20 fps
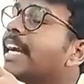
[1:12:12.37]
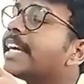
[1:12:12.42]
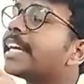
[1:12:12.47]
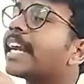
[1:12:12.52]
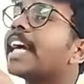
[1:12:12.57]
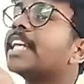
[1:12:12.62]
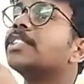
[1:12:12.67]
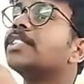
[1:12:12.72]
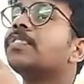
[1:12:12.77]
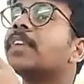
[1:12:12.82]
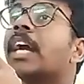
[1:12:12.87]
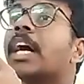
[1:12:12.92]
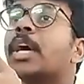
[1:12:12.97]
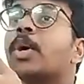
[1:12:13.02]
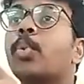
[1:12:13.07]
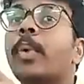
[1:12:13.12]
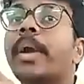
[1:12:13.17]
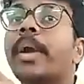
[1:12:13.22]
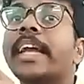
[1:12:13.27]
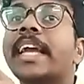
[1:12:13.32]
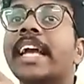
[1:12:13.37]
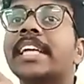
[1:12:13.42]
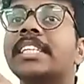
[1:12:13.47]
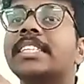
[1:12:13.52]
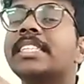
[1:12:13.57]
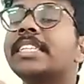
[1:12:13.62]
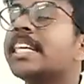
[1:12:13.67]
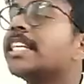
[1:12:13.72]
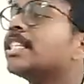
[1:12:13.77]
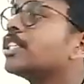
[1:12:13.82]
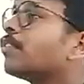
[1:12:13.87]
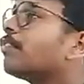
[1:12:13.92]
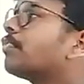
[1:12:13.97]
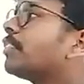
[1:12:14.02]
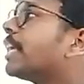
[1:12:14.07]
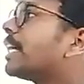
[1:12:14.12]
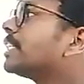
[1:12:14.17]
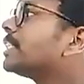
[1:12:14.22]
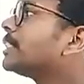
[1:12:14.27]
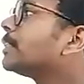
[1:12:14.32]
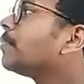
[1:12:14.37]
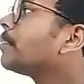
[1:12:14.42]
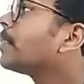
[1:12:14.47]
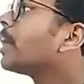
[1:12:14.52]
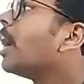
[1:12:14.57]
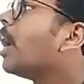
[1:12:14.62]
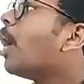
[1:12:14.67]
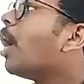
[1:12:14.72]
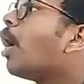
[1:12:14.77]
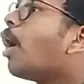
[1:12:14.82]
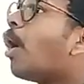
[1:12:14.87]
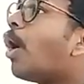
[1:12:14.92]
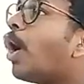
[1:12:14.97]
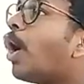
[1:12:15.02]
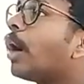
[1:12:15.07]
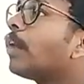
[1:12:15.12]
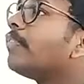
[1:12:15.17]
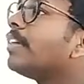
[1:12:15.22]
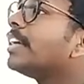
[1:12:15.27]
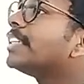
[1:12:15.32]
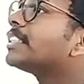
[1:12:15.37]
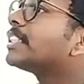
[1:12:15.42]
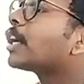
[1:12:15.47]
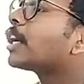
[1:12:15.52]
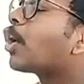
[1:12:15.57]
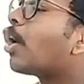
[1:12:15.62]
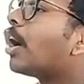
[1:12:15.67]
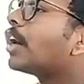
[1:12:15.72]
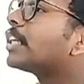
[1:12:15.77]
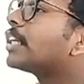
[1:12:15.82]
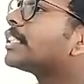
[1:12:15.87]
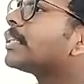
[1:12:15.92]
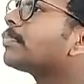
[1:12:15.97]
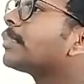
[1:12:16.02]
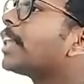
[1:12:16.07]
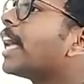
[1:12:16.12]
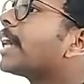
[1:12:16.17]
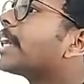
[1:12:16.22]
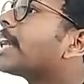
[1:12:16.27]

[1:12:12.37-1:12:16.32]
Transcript: transfer or quick exchange of things, always the concept that